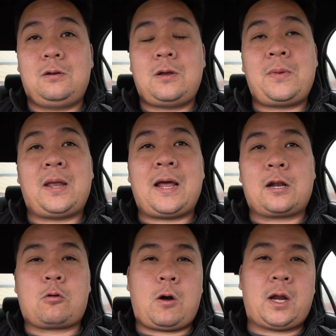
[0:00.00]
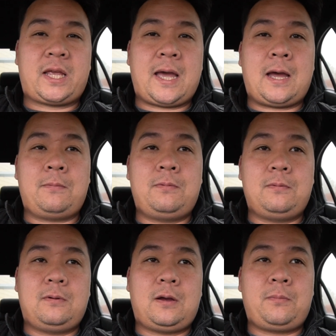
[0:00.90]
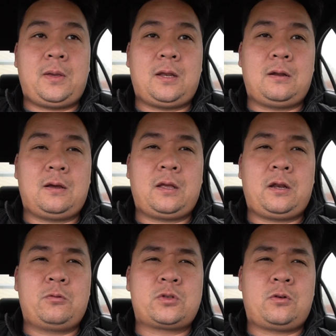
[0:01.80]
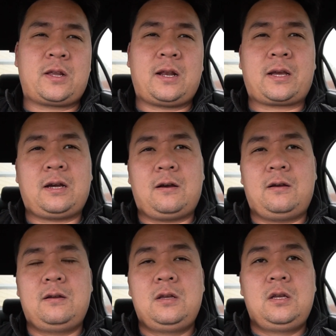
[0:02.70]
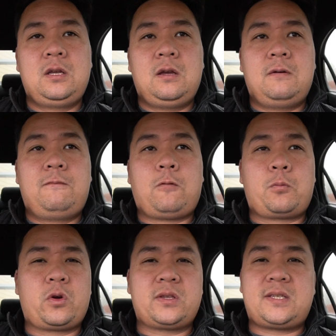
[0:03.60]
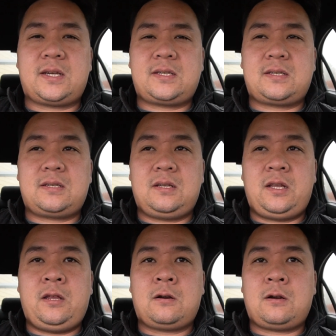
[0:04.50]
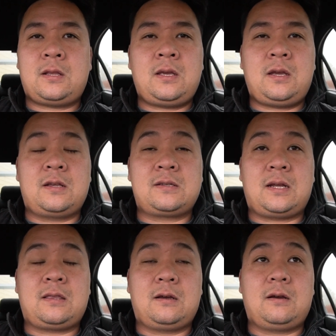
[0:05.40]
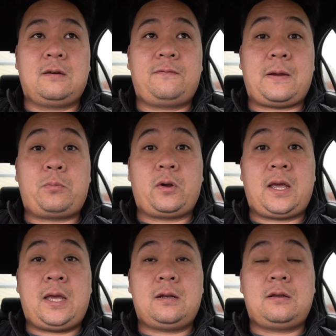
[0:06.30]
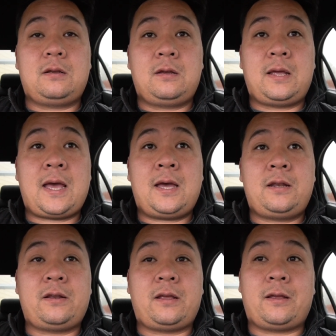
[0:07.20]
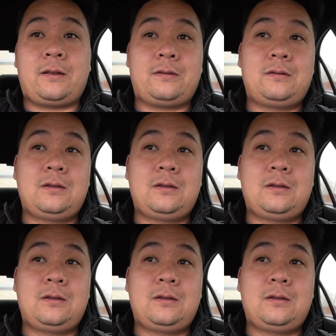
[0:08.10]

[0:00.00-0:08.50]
I mean, I had a quad cab. I mean, and it was only like a 4.6 liter, I think. It's not the 5.8 it had. And,